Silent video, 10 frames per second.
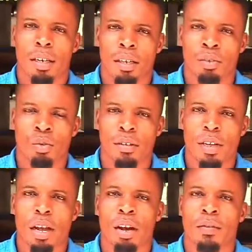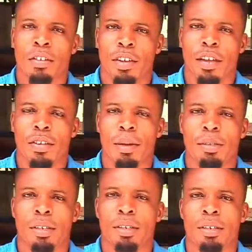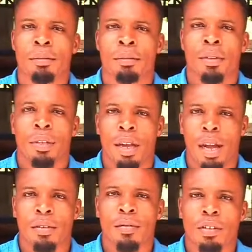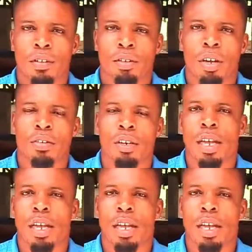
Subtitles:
Twitter Official Sandiri. And visit us on our